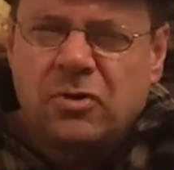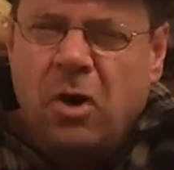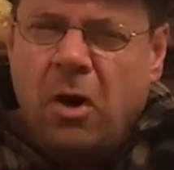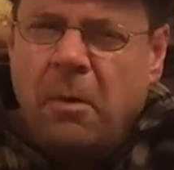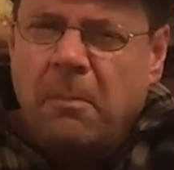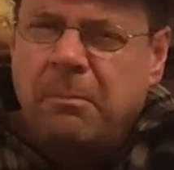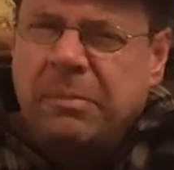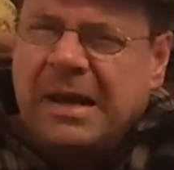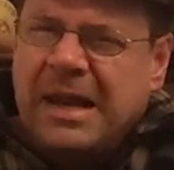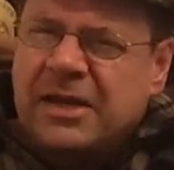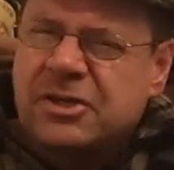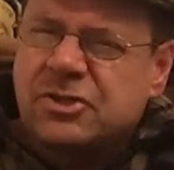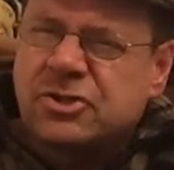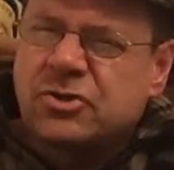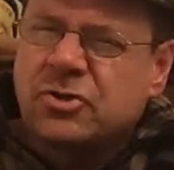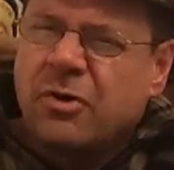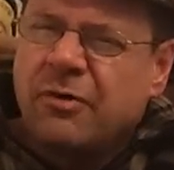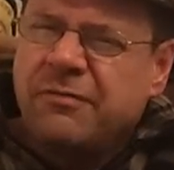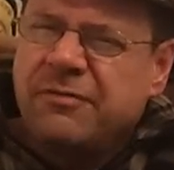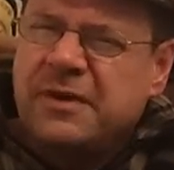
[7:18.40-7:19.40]

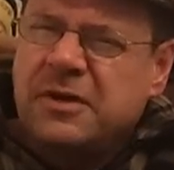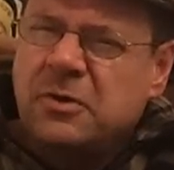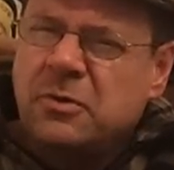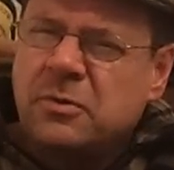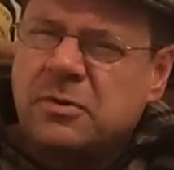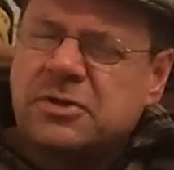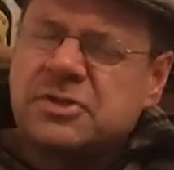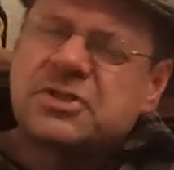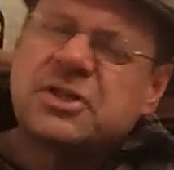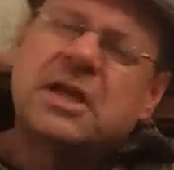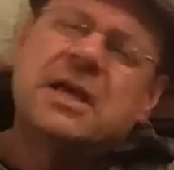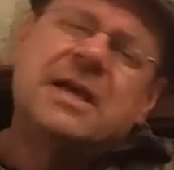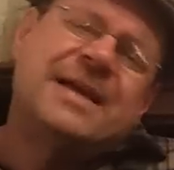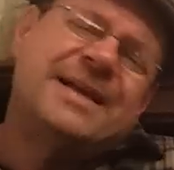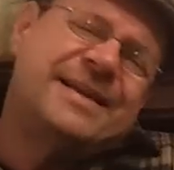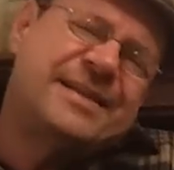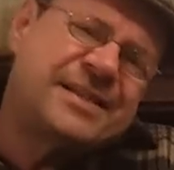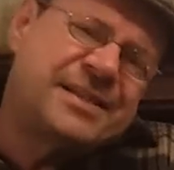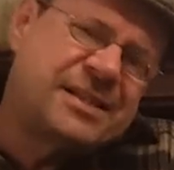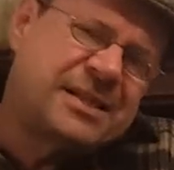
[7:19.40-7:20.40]
complex toffee notes,
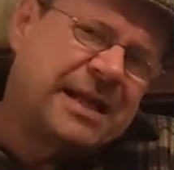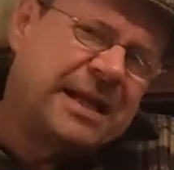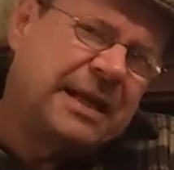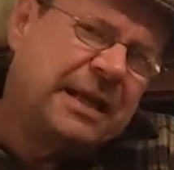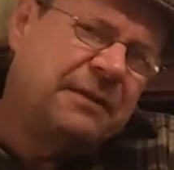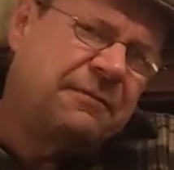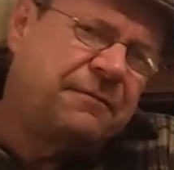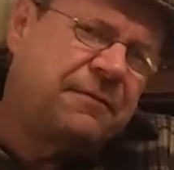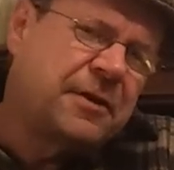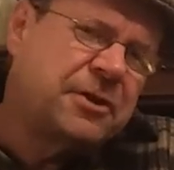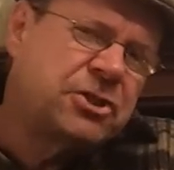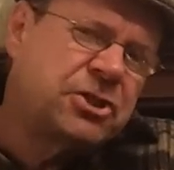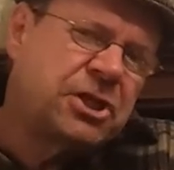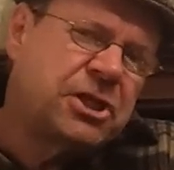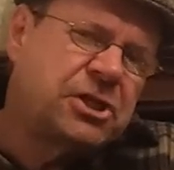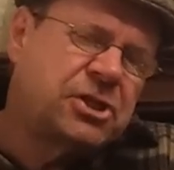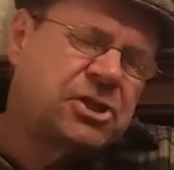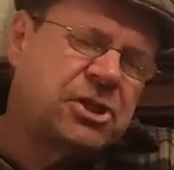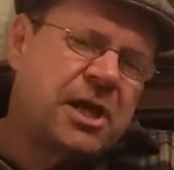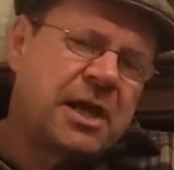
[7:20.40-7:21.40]
slightly
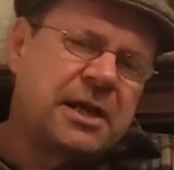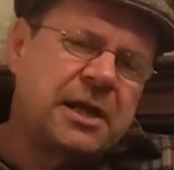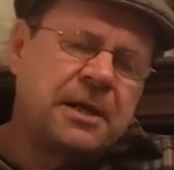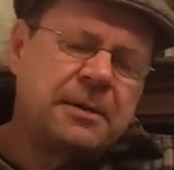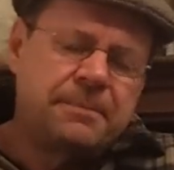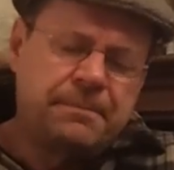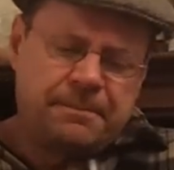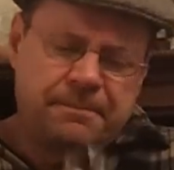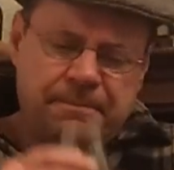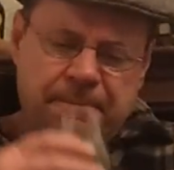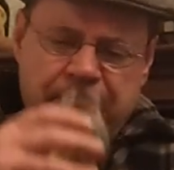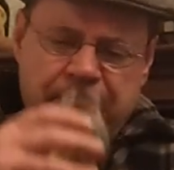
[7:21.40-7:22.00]
fudgy sherry.